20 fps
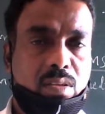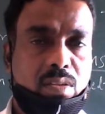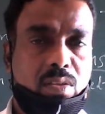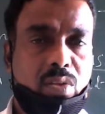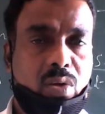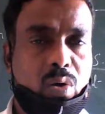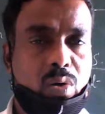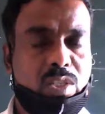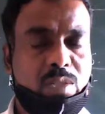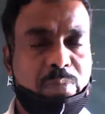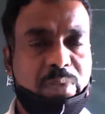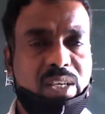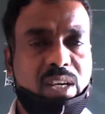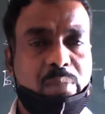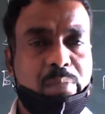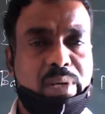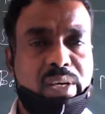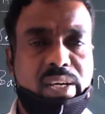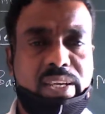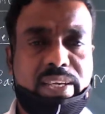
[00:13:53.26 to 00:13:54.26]
The hospital
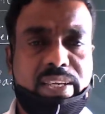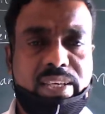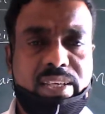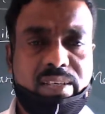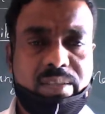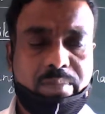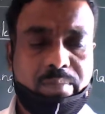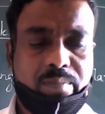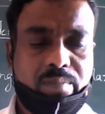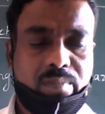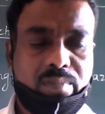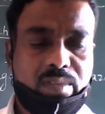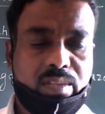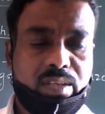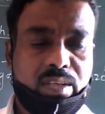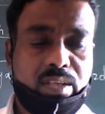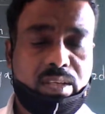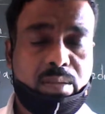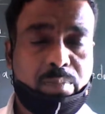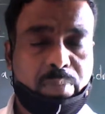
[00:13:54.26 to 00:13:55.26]
building
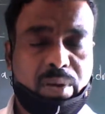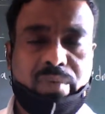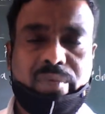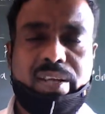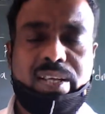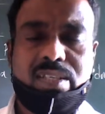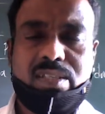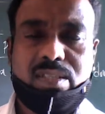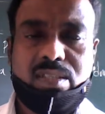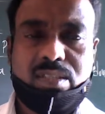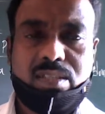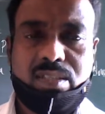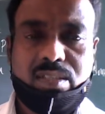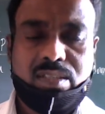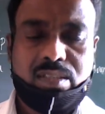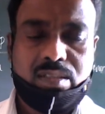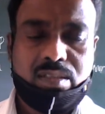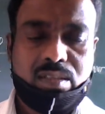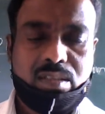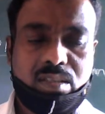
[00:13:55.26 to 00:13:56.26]
in a private.
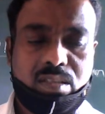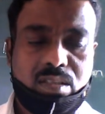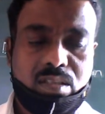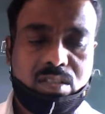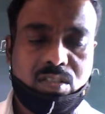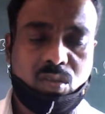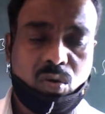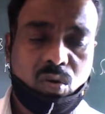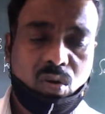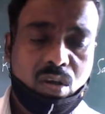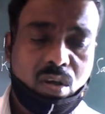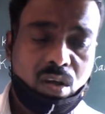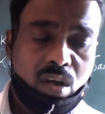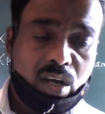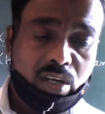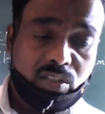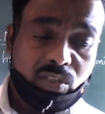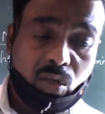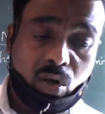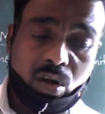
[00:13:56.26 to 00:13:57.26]
So
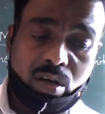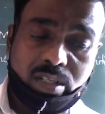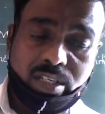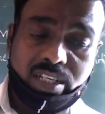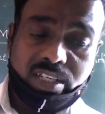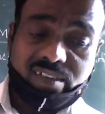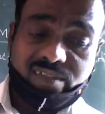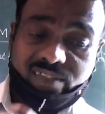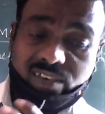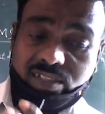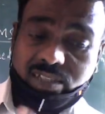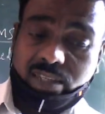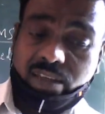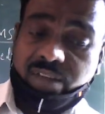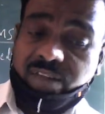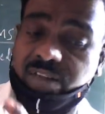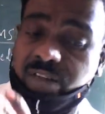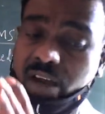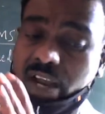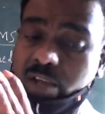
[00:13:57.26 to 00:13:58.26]
I thought it was a
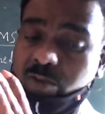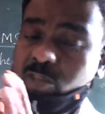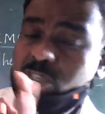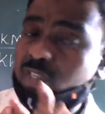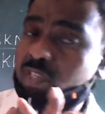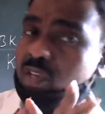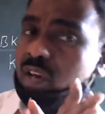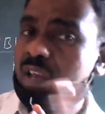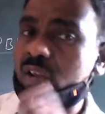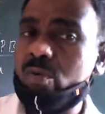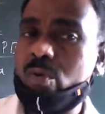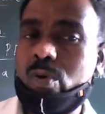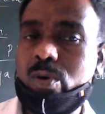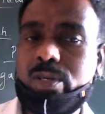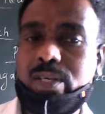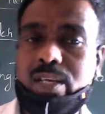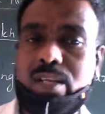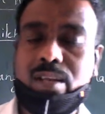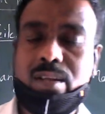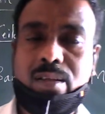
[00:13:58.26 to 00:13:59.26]
5-star
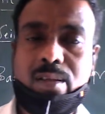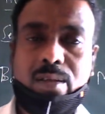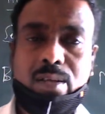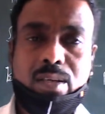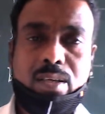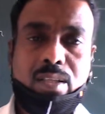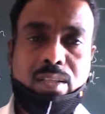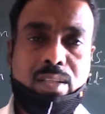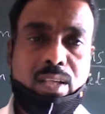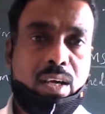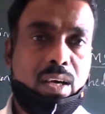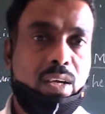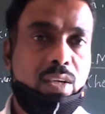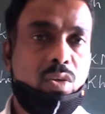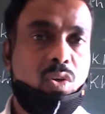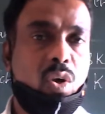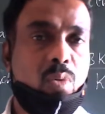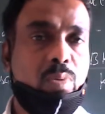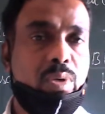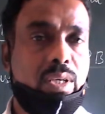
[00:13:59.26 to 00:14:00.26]
hotel. Na
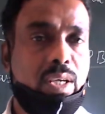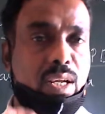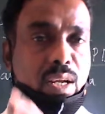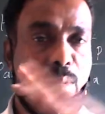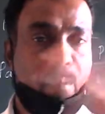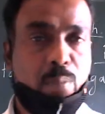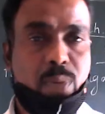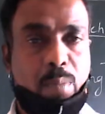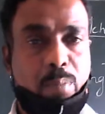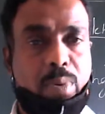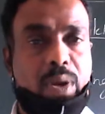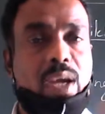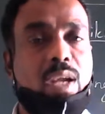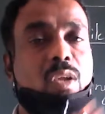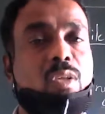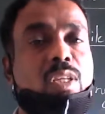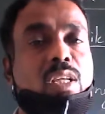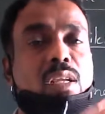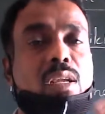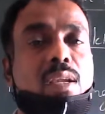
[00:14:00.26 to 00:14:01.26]
ankobitte nam papa
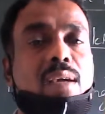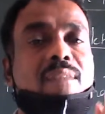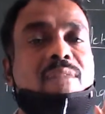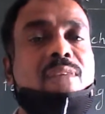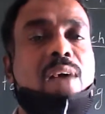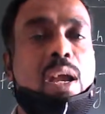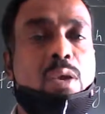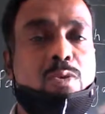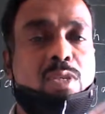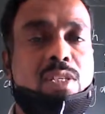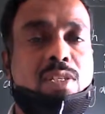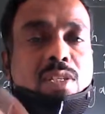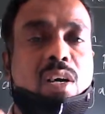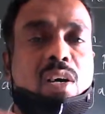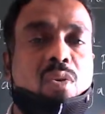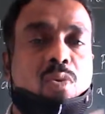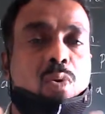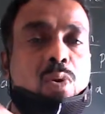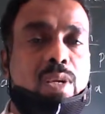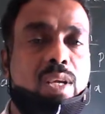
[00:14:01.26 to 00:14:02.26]
ella nanna
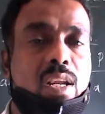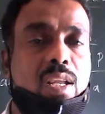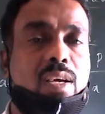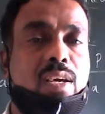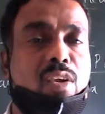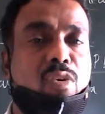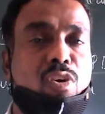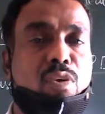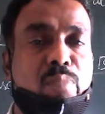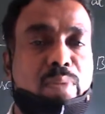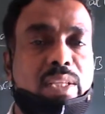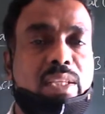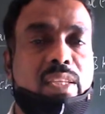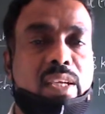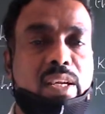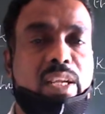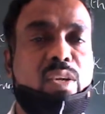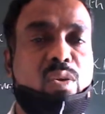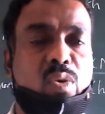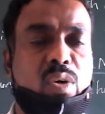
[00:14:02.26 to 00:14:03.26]
5-star hotel kirkond
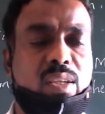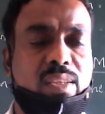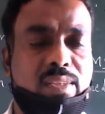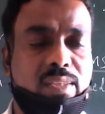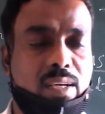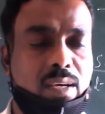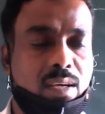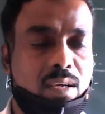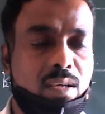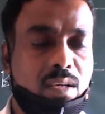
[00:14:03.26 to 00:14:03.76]
banidare eno anta.